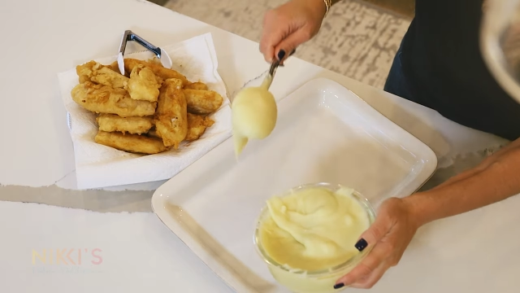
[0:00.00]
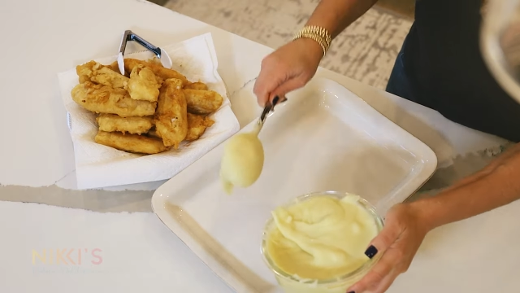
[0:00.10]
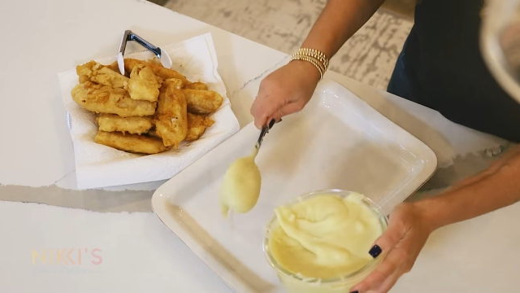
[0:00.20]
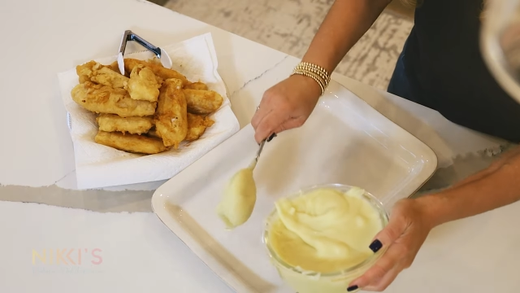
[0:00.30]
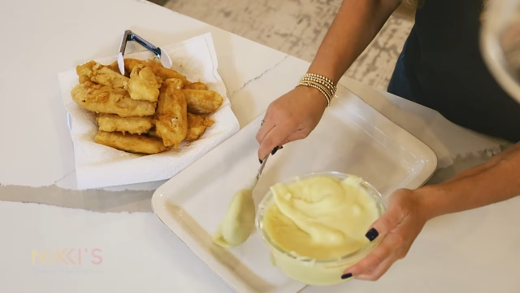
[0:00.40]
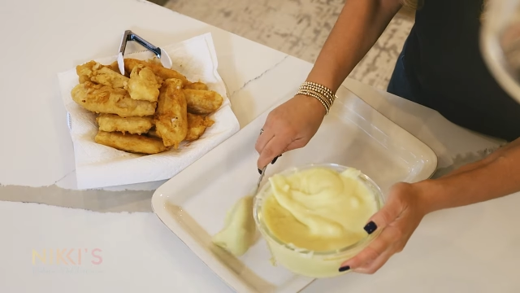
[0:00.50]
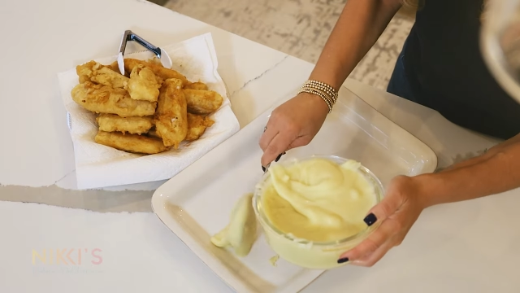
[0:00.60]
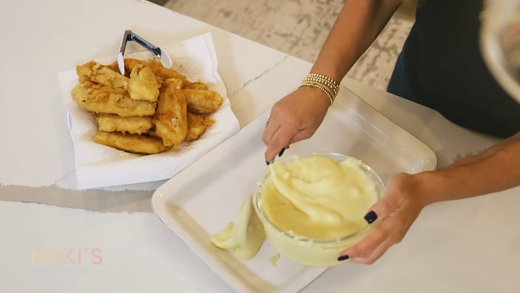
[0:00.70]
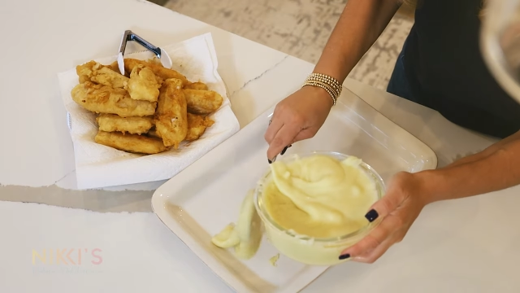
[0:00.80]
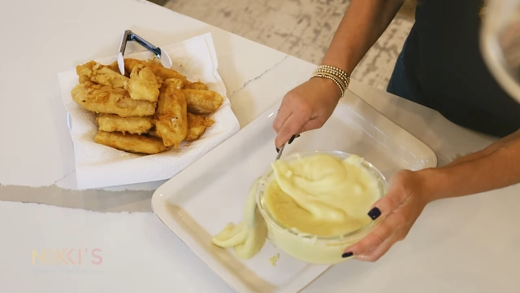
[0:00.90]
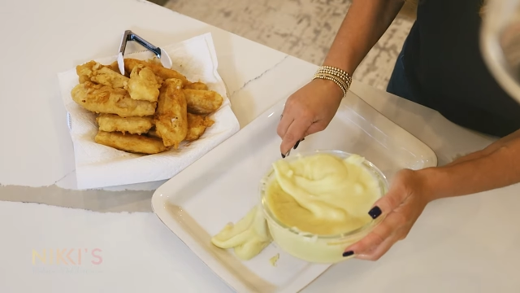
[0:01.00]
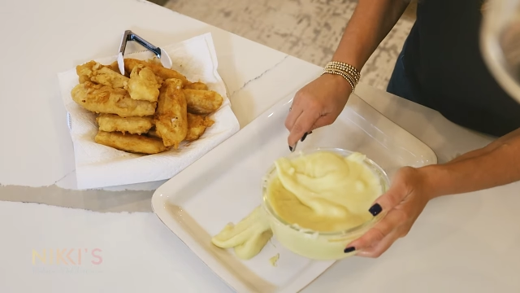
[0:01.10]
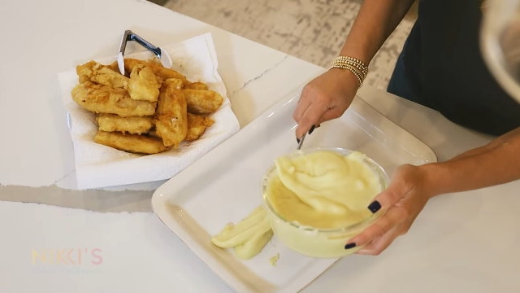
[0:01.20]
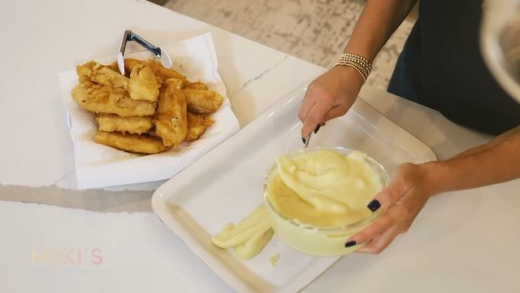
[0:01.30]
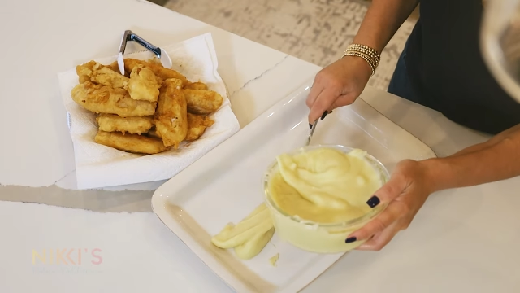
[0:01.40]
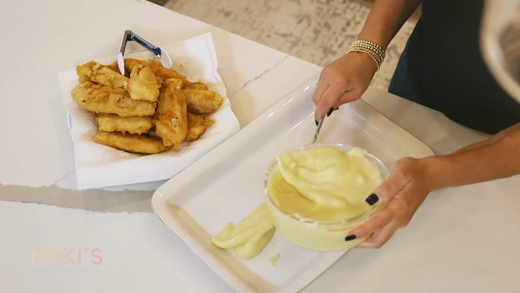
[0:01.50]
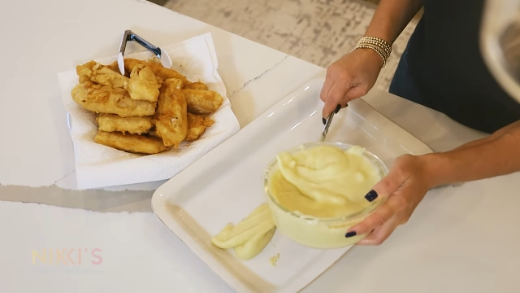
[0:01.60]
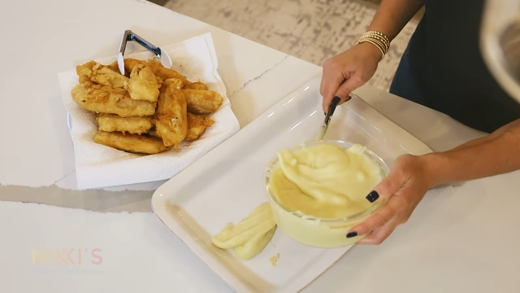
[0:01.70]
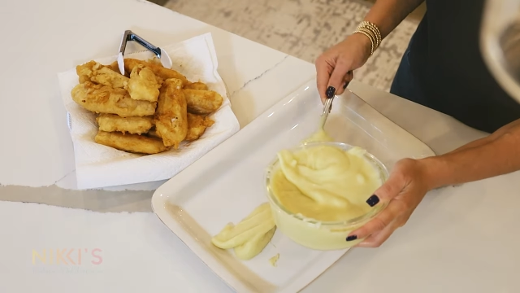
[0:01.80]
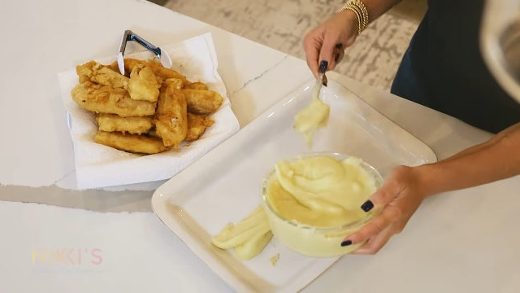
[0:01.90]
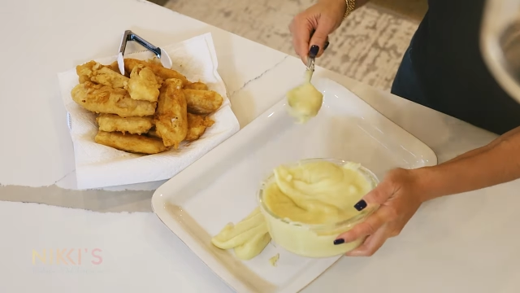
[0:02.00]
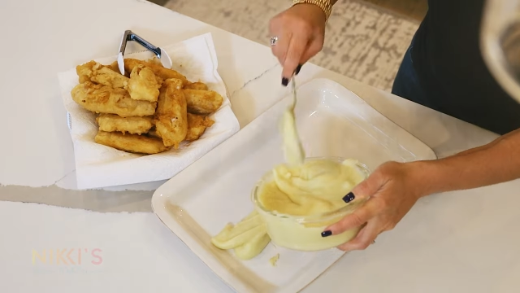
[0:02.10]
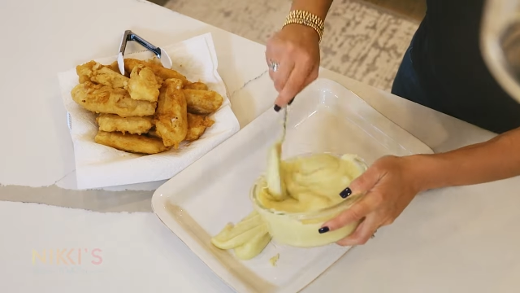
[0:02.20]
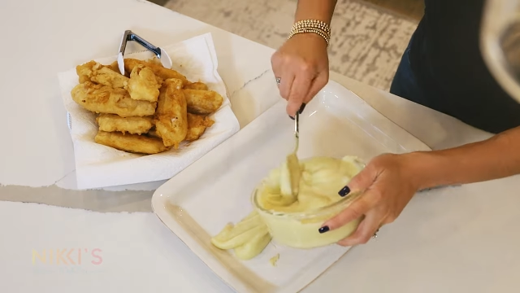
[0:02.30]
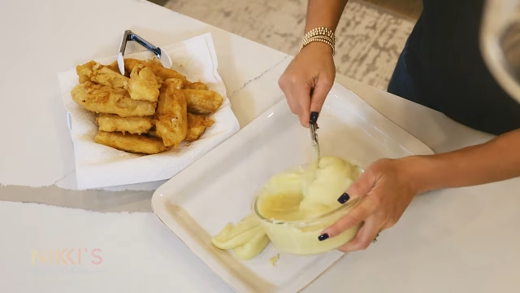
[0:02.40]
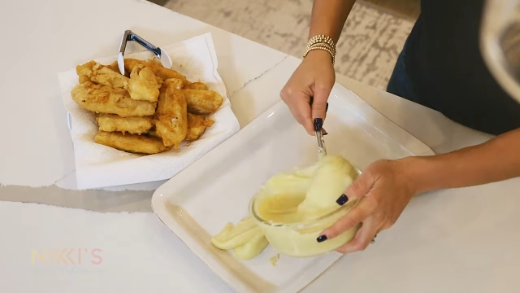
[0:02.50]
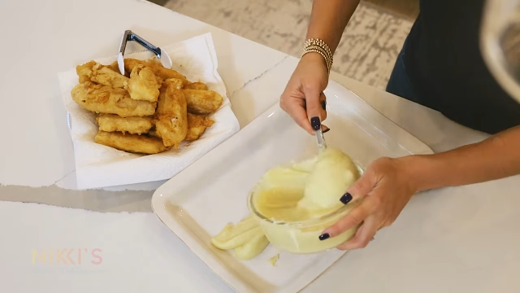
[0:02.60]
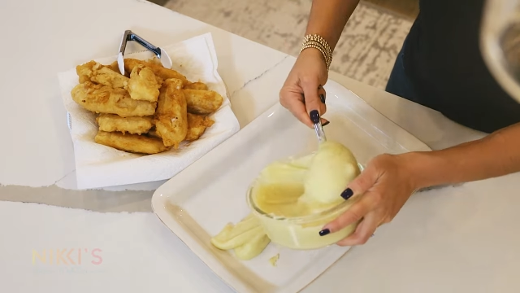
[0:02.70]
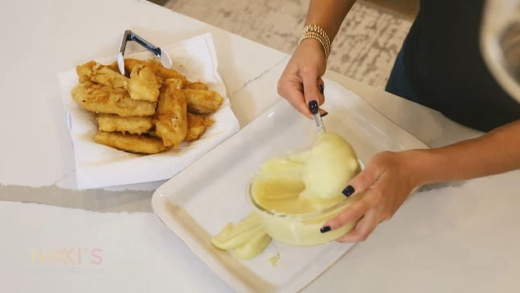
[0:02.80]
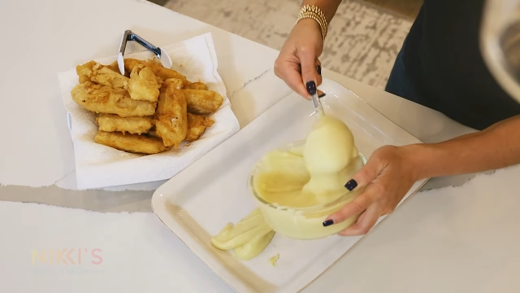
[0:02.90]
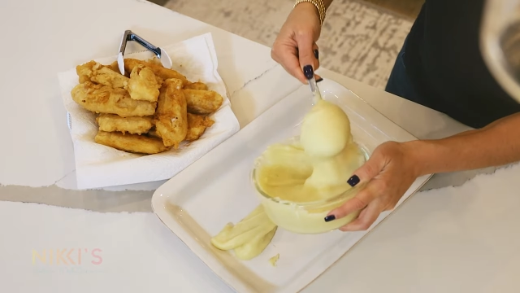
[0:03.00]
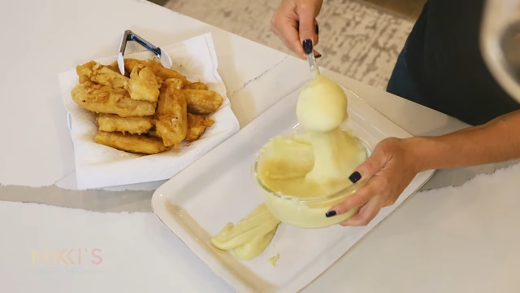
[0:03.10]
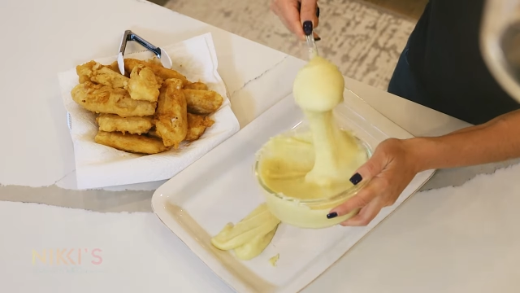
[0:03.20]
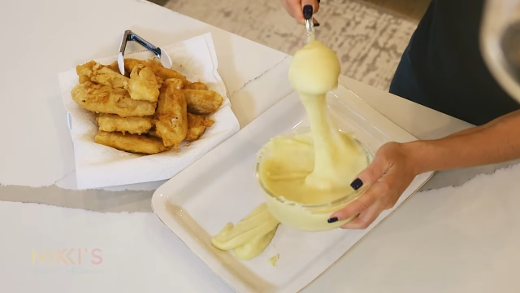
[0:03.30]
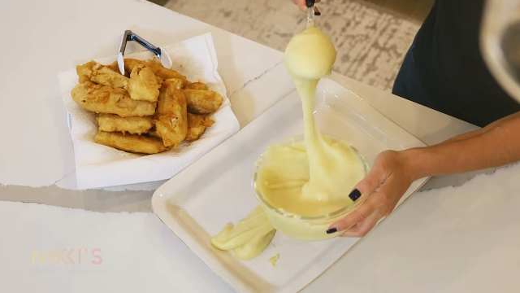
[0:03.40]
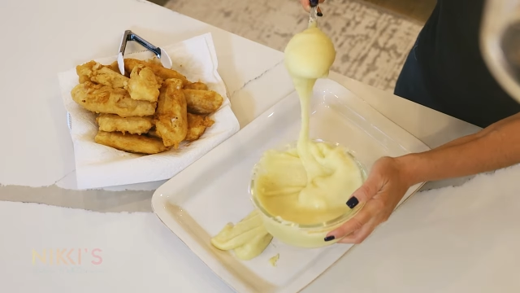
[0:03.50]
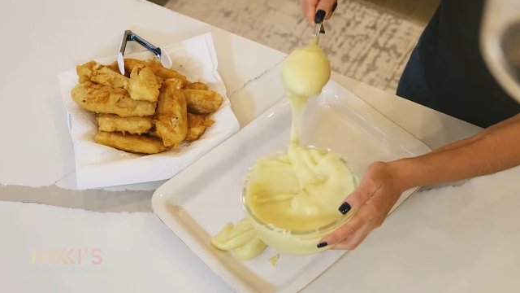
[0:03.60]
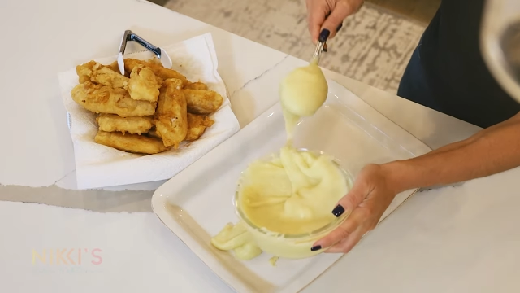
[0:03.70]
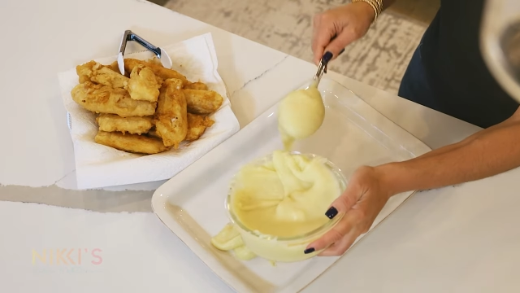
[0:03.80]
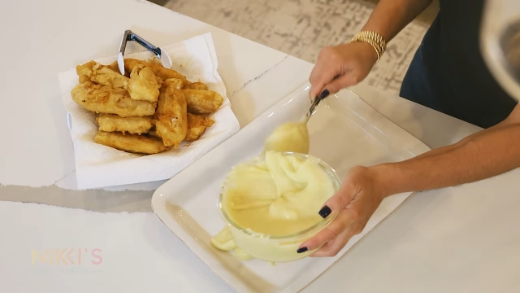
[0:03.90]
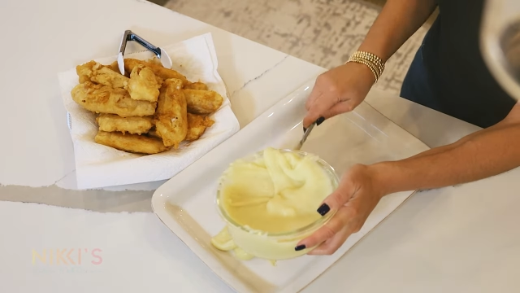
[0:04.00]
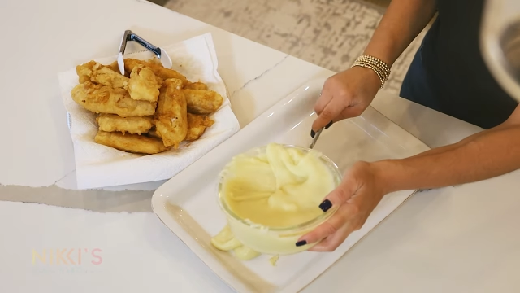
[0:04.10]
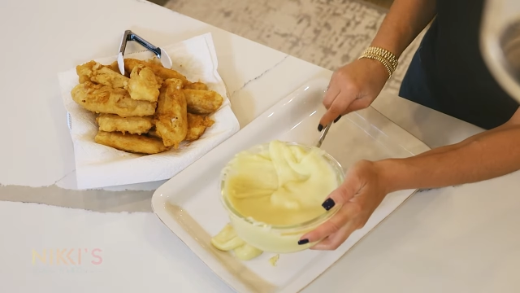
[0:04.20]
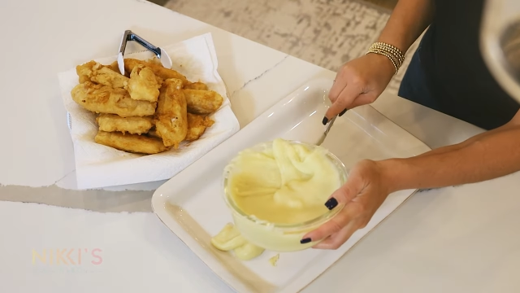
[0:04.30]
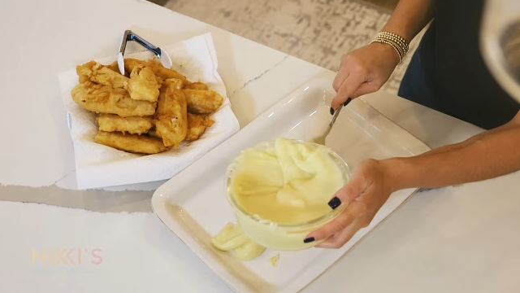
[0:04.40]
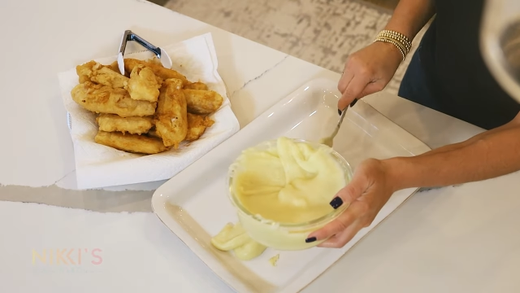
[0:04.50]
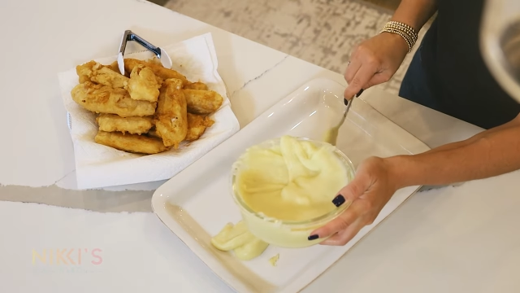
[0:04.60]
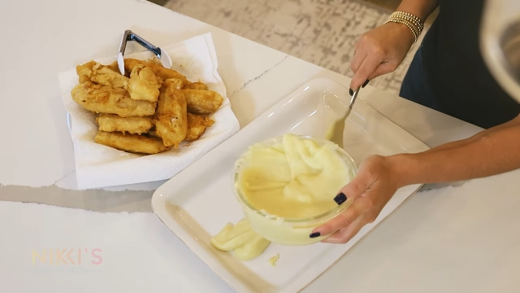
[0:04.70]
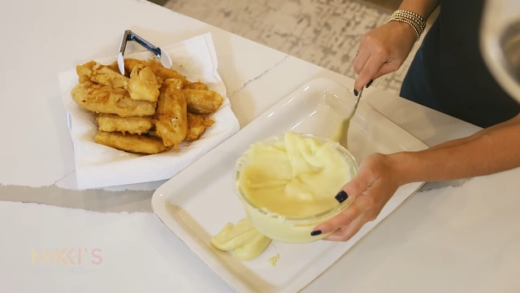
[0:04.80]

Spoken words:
(no speaker visible)